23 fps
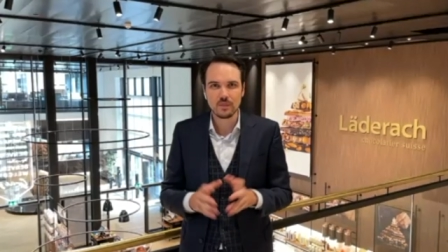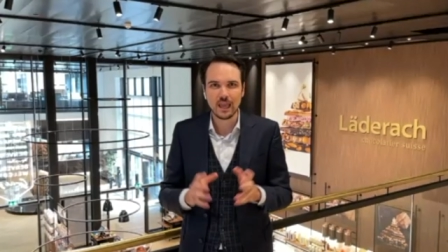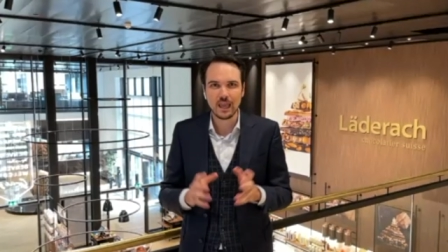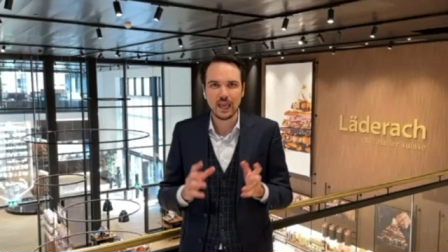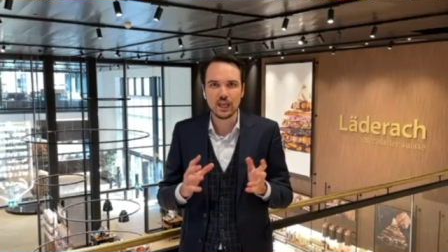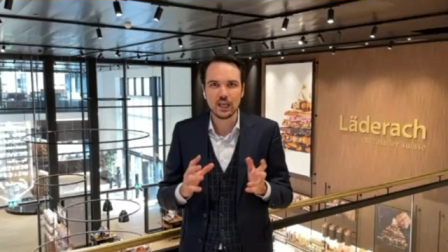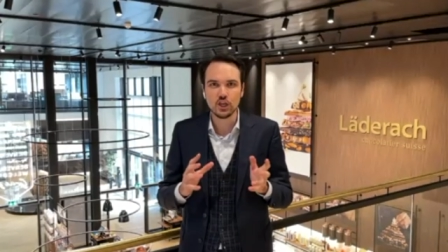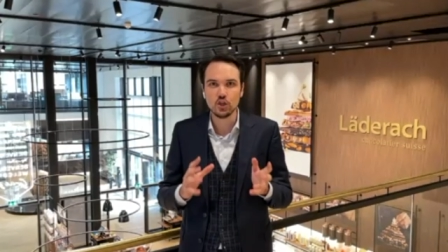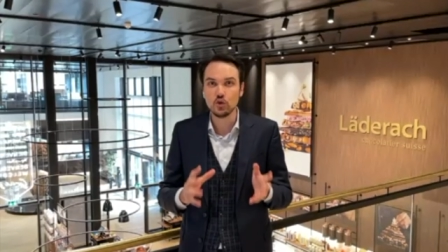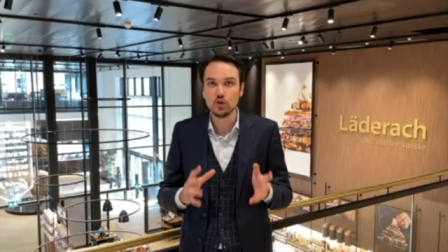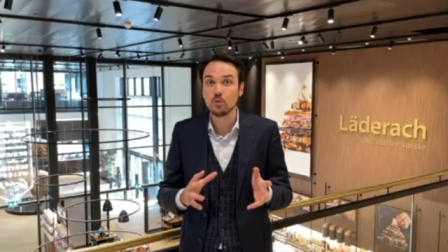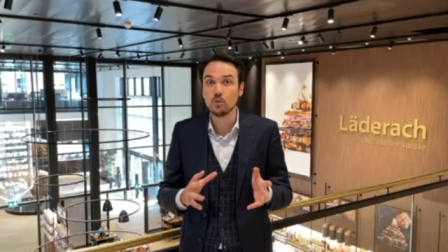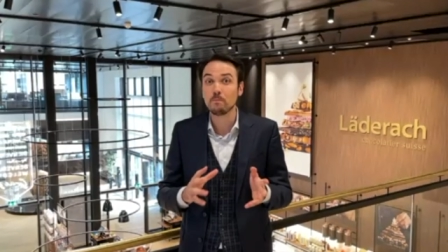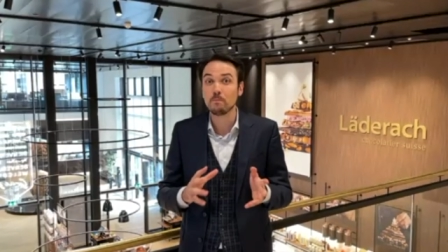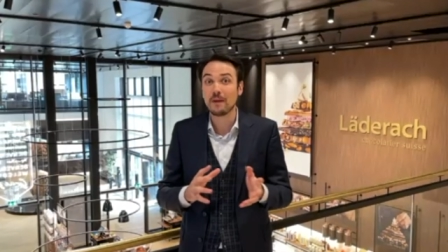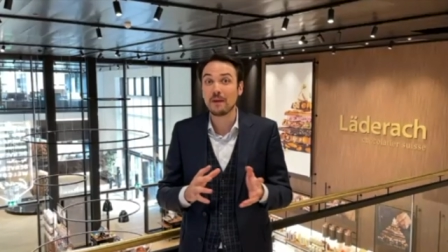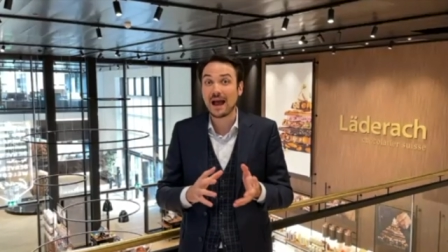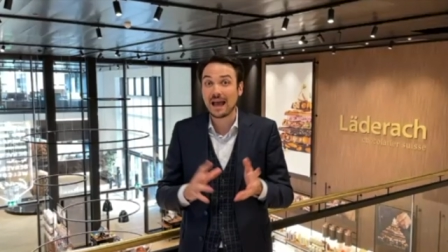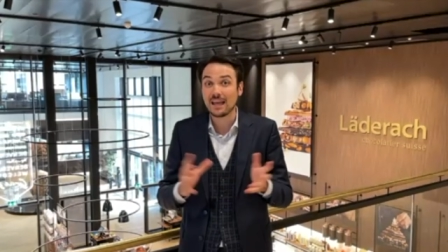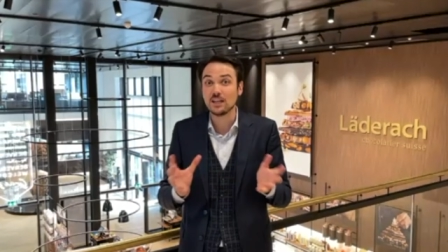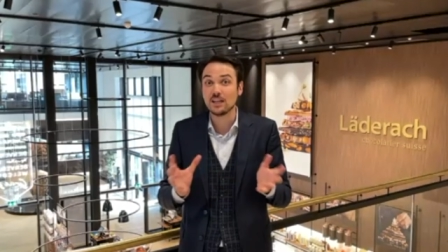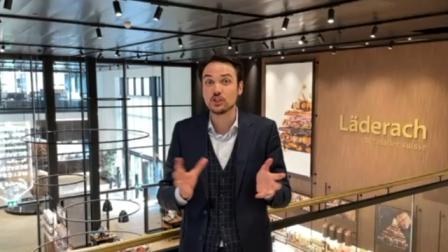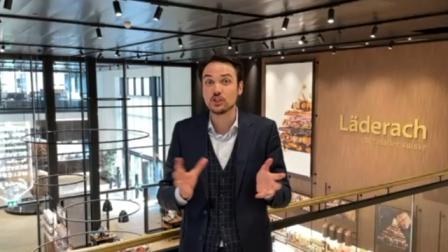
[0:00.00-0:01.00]
a new
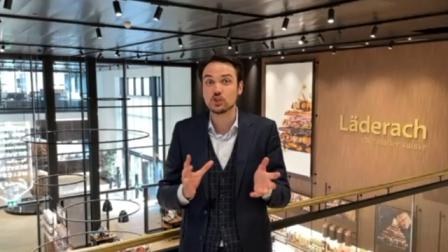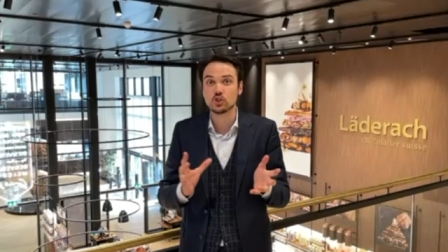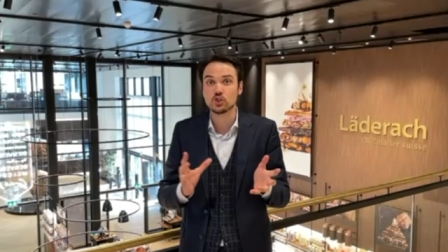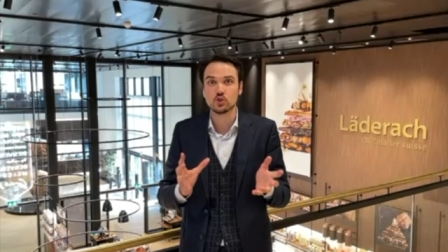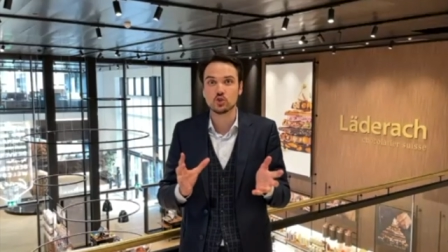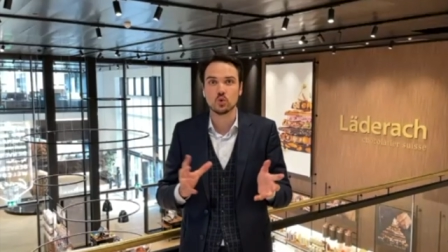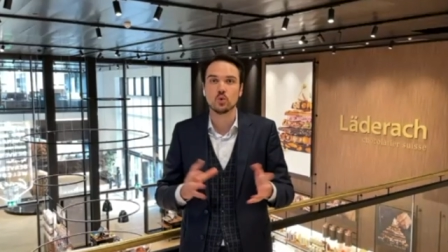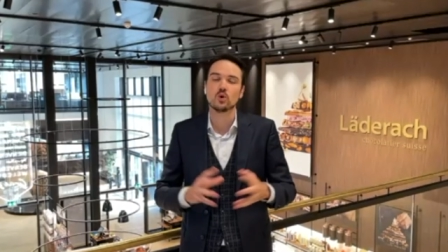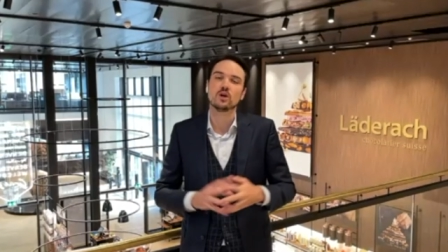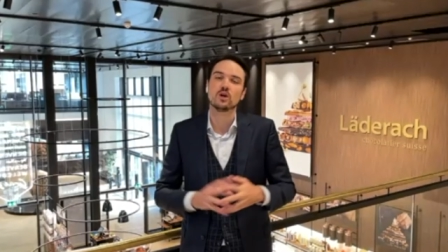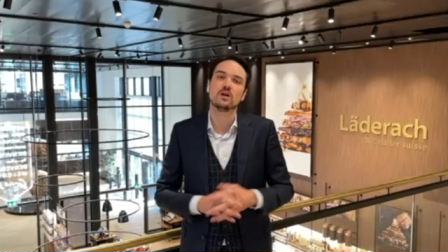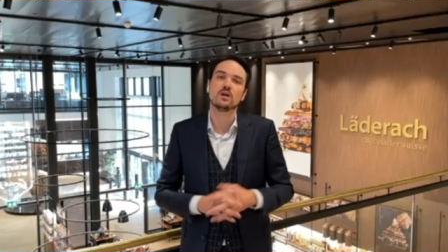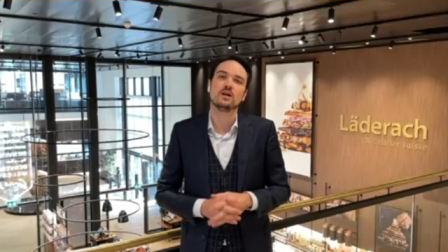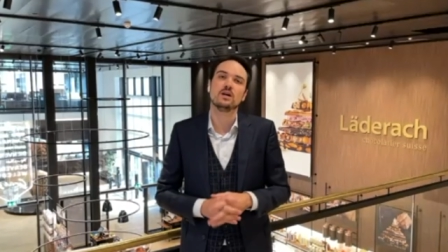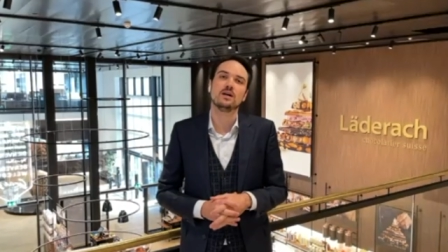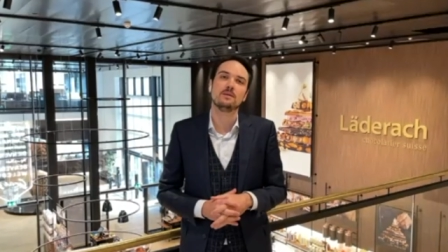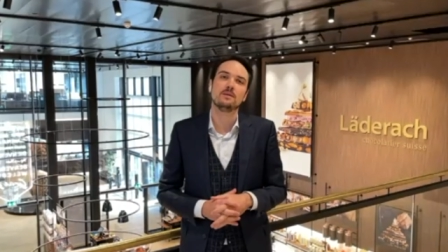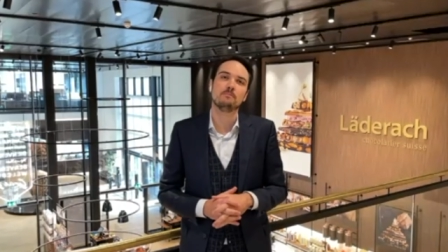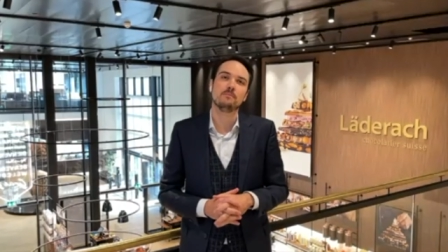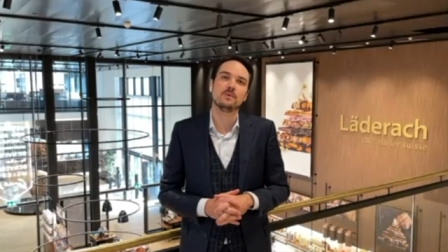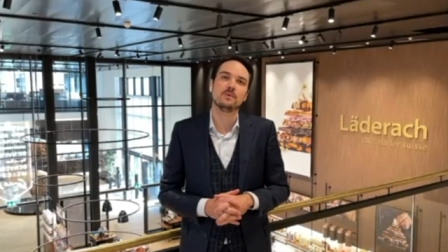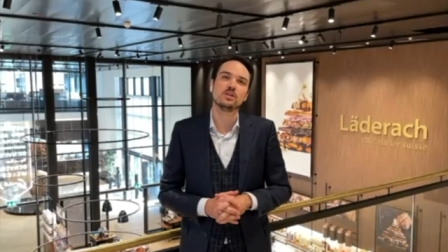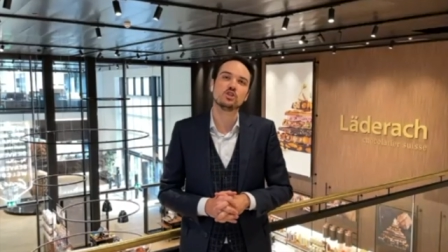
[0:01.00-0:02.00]
pilot store
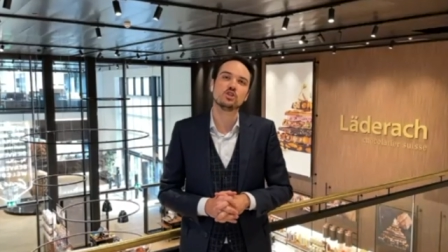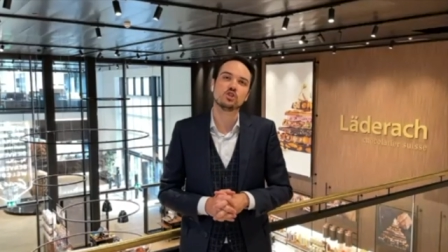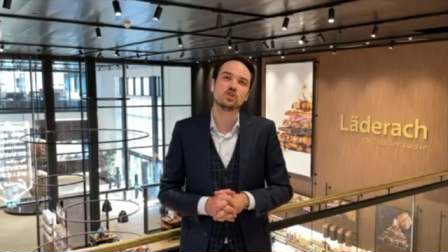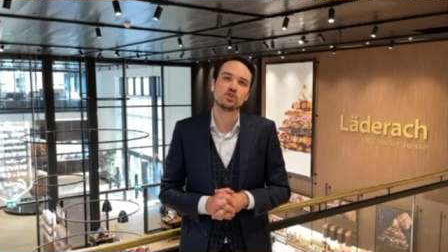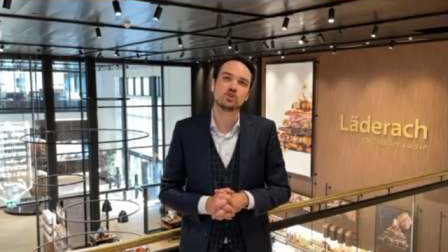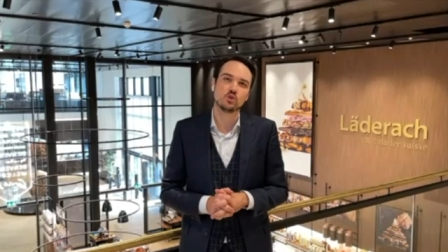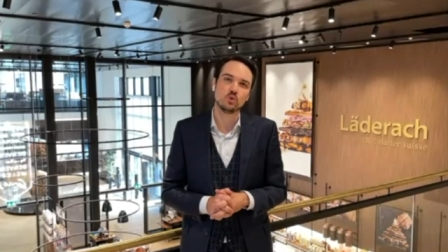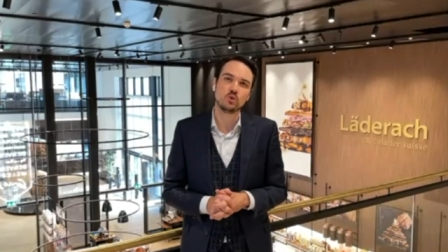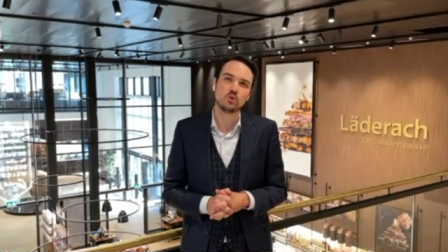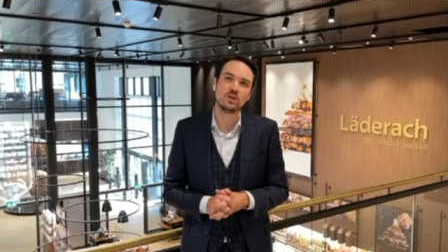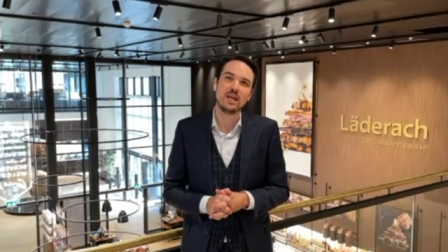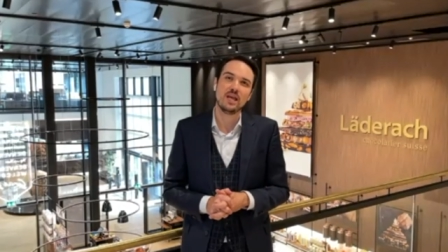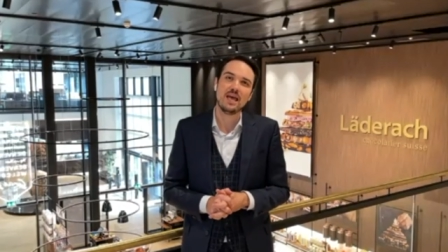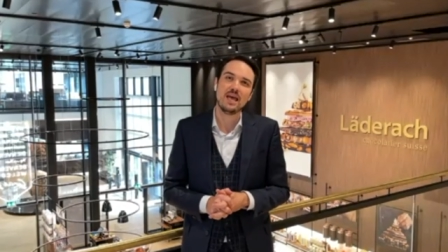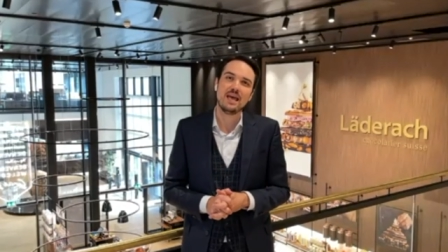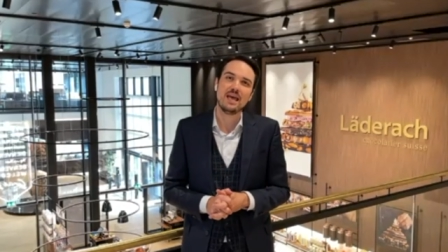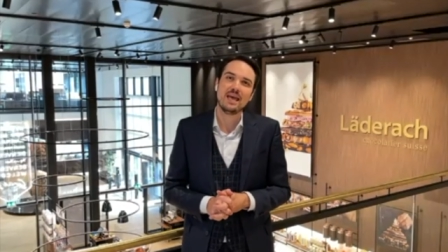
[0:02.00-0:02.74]
um, soon